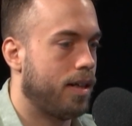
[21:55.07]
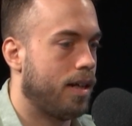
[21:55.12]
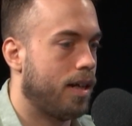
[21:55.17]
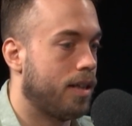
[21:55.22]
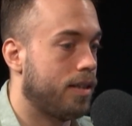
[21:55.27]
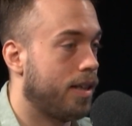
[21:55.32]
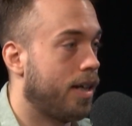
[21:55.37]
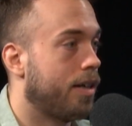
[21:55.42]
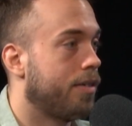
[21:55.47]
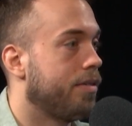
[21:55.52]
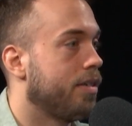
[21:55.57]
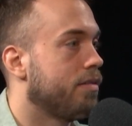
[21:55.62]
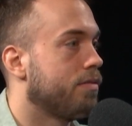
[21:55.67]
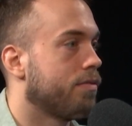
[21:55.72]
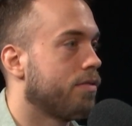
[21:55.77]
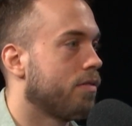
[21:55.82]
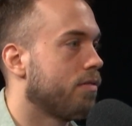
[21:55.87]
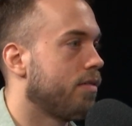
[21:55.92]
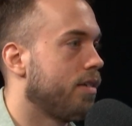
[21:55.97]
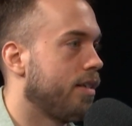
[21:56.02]
allowing
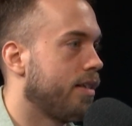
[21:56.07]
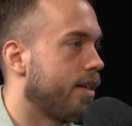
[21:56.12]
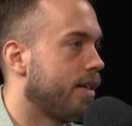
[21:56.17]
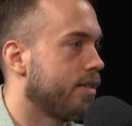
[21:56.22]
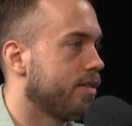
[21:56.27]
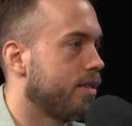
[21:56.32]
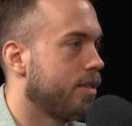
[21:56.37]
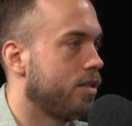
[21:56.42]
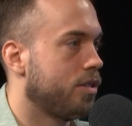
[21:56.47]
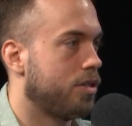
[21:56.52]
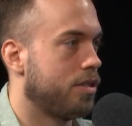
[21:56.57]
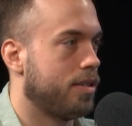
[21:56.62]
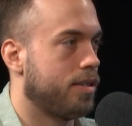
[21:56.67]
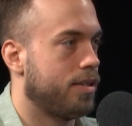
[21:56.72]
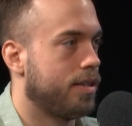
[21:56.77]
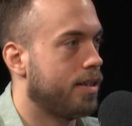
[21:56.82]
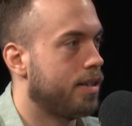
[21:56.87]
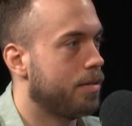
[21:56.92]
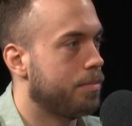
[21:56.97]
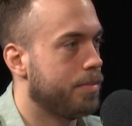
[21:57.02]
for relaxation, and
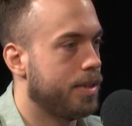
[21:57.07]
that